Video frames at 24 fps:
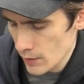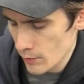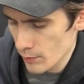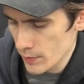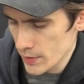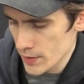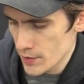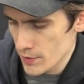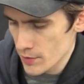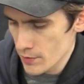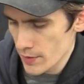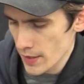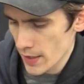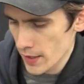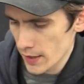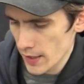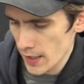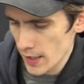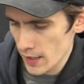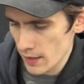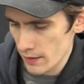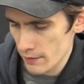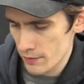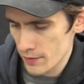We do not
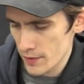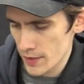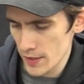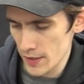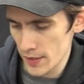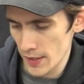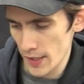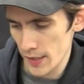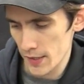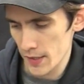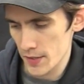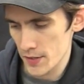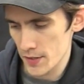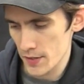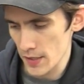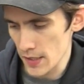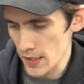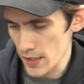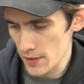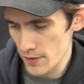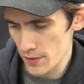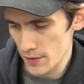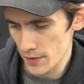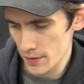have kinetics
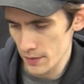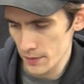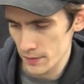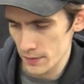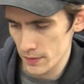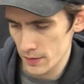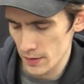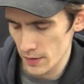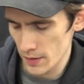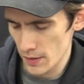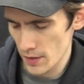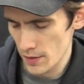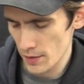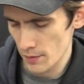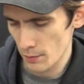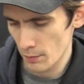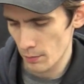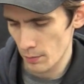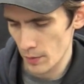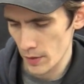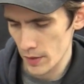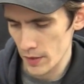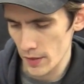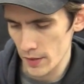either, so
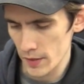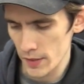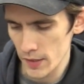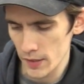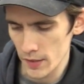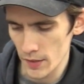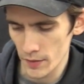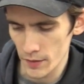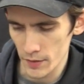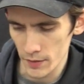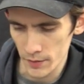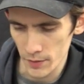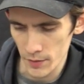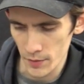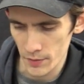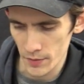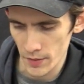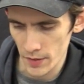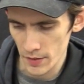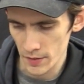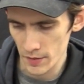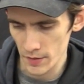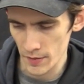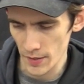we're gonna need to dilute
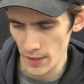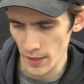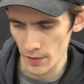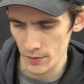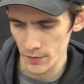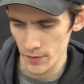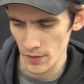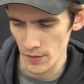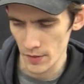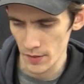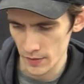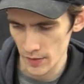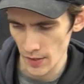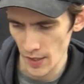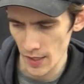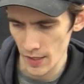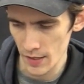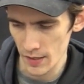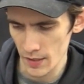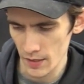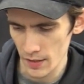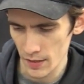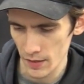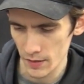this down to the
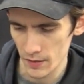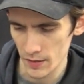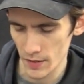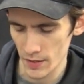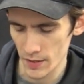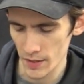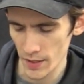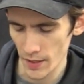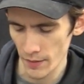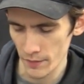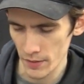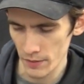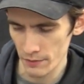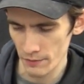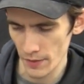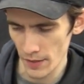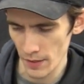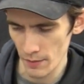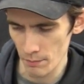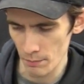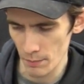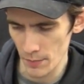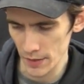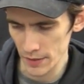10 to
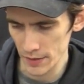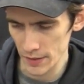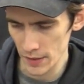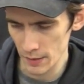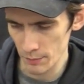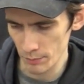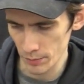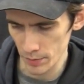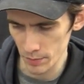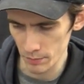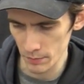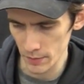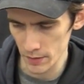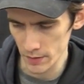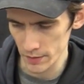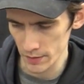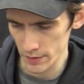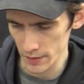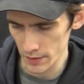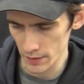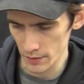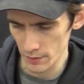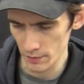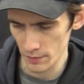75 million per
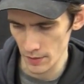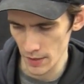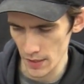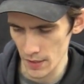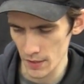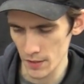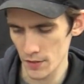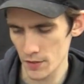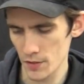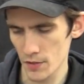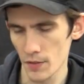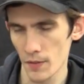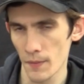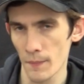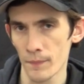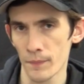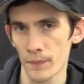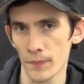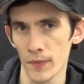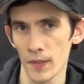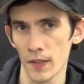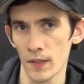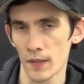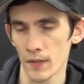milliliter range.
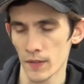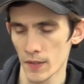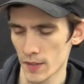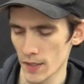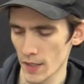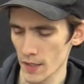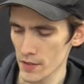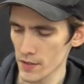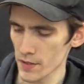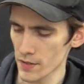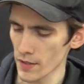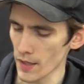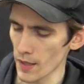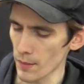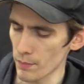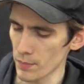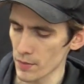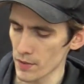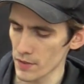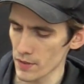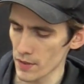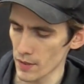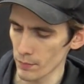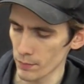The next step
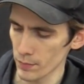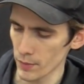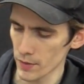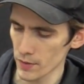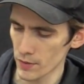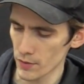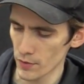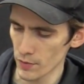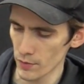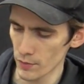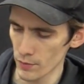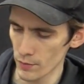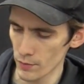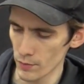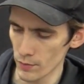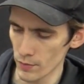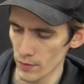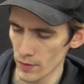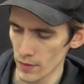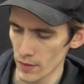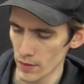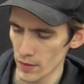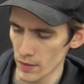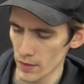is simply to
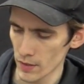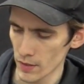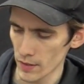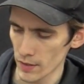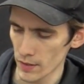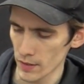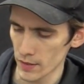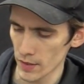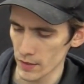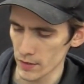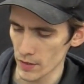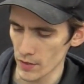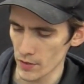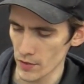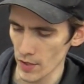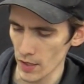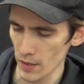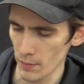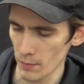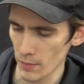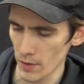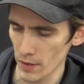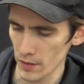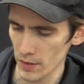click the
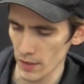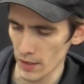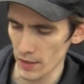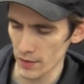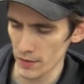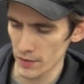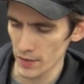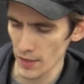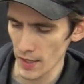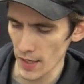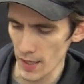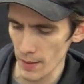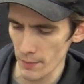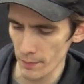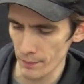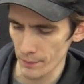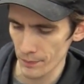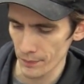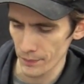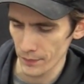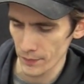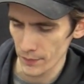check mark on top,